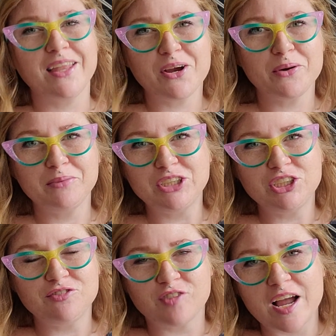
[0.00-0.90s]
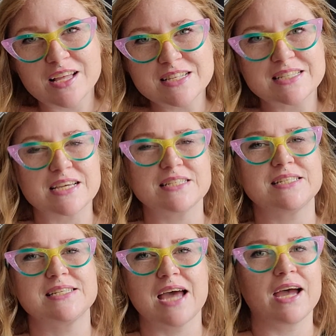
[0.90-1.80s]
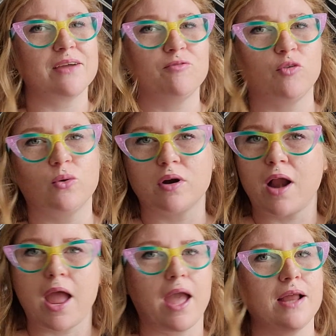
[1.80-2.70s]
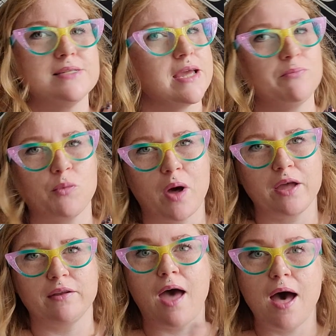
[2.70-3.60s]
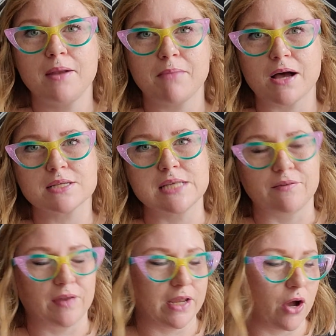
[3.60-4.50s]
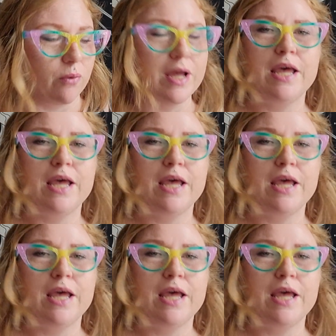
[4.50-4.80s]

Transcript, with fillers: there, witchy friends! It's time for a Tamed Wild unboxing video.